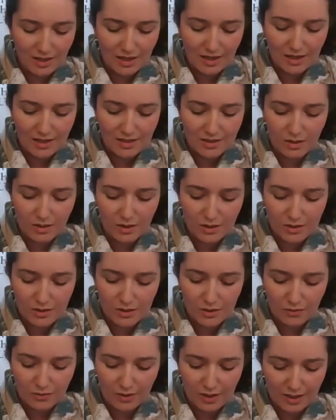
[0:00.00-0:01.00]
and has
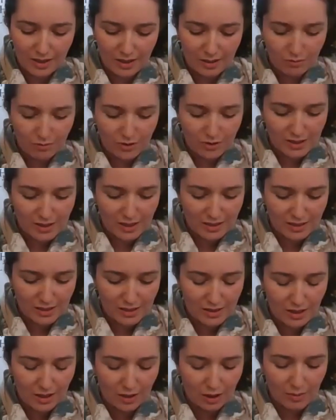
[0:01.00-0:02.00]
also written and
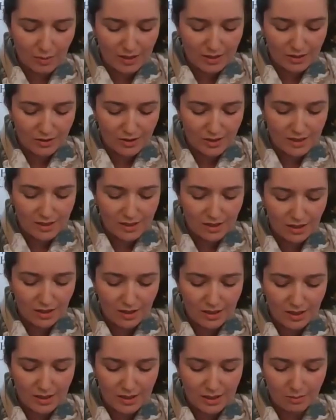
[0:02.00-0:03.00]
presented documentaries
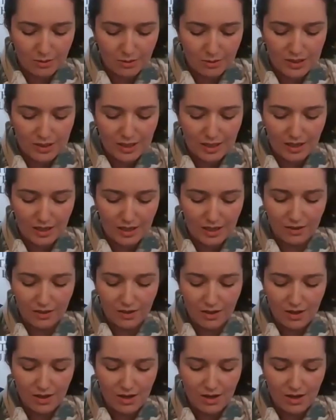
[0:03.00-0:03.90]
on EWTN